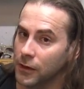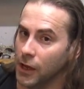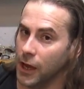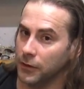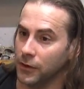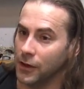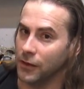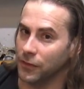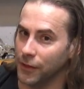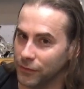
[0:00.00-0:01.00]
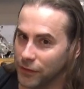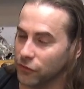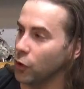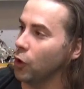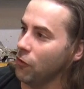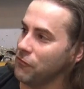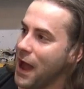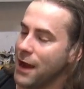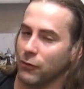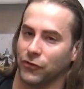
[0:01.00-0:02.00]
And this whole
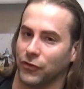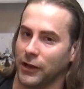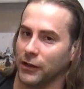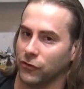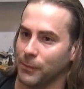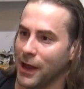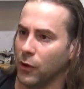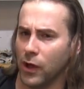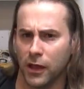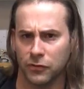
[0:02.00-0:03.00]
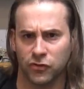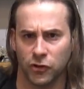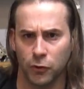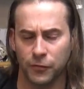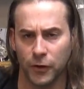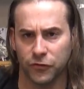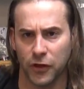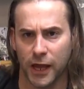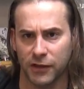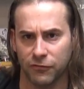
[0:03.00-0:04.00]
virus thing is about, do you feel
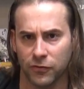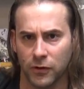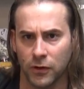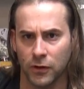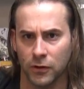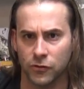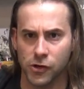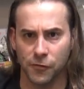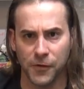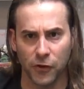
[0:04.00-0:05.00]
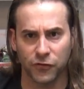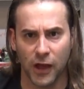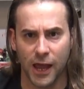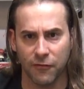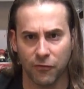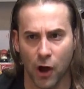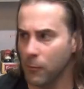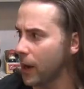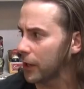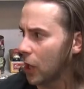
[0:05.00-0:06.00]
safe? Do you feel safe? Oh
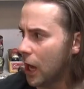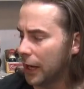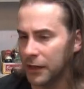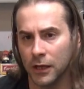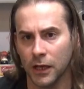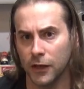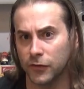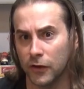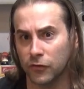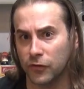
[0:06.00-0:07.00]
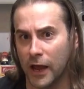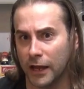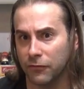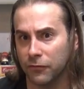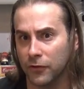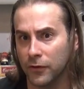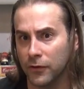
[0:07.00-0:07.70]
my God, is it safe?